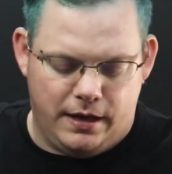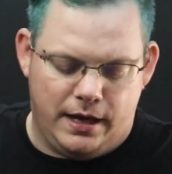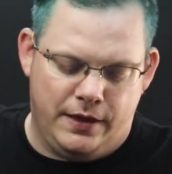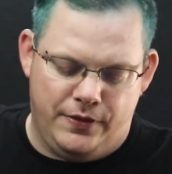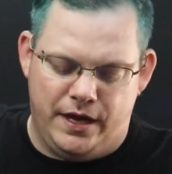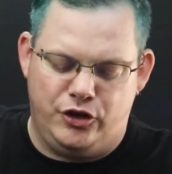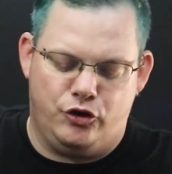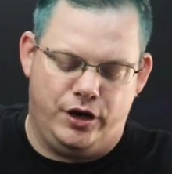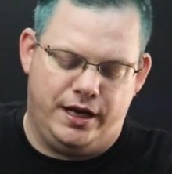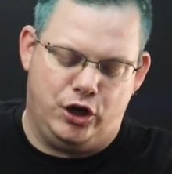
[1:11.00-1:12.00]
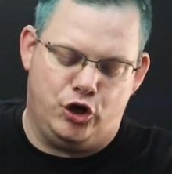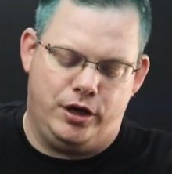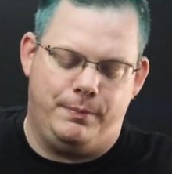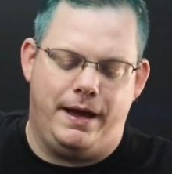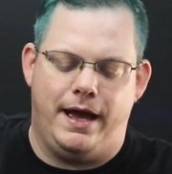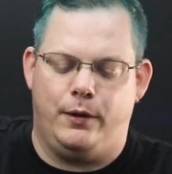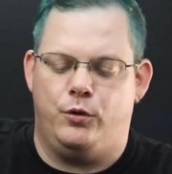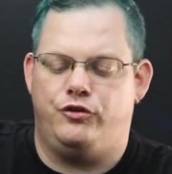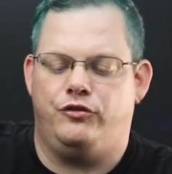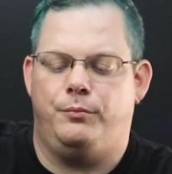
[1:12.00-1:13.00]
And then you're going to get a goodie bag,
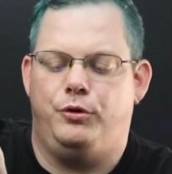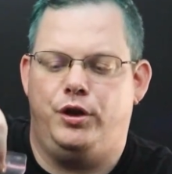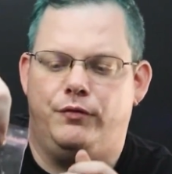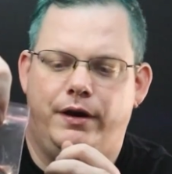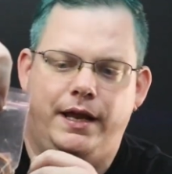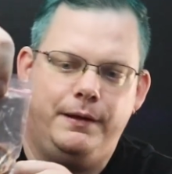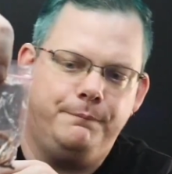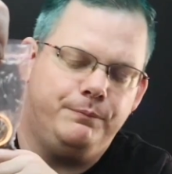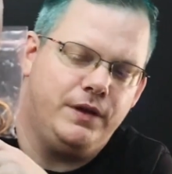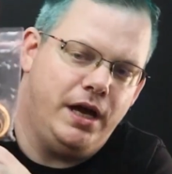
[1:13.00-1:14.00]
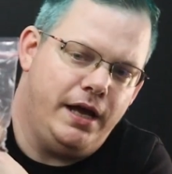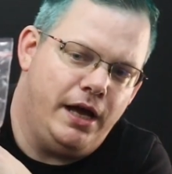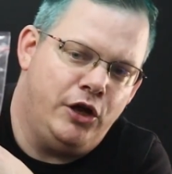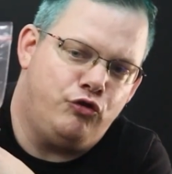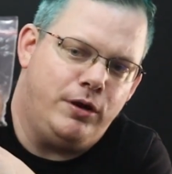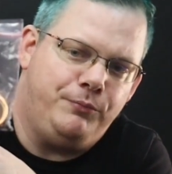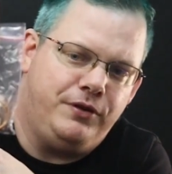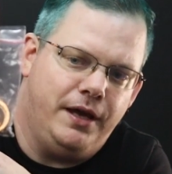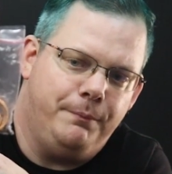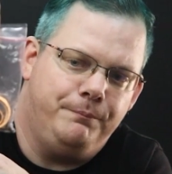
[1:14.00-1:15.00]
which is a beauty ring, a drip
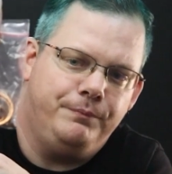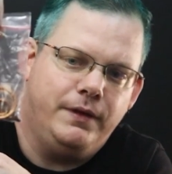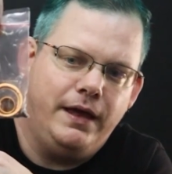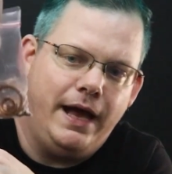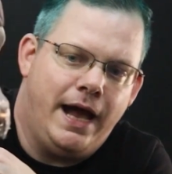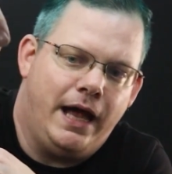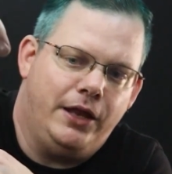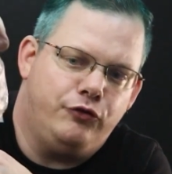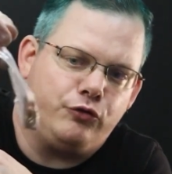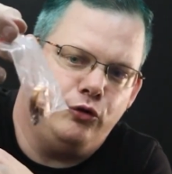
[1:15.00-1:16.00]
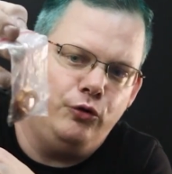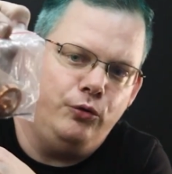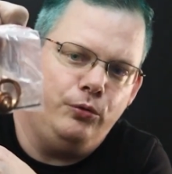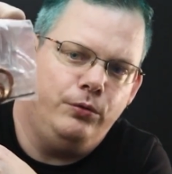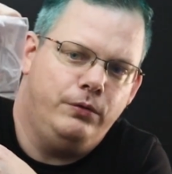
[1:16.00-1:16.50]
tip, Allen screw,